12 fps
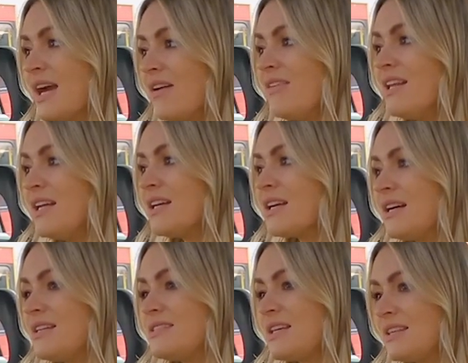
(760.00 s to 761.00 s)
Gary
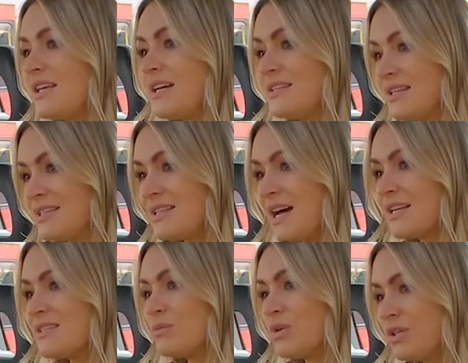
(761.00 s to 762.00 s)
Lineker said that
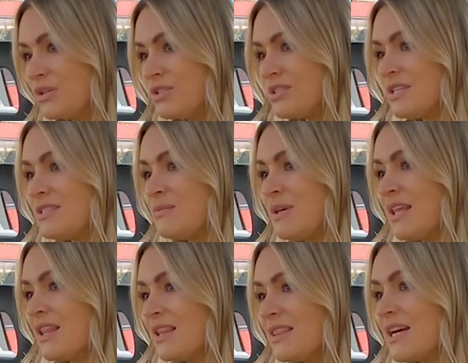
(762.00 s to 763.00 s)
exact what you just said to
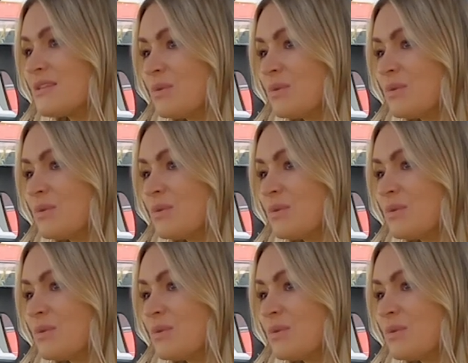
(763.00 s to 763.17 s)
oh, me. Oh really?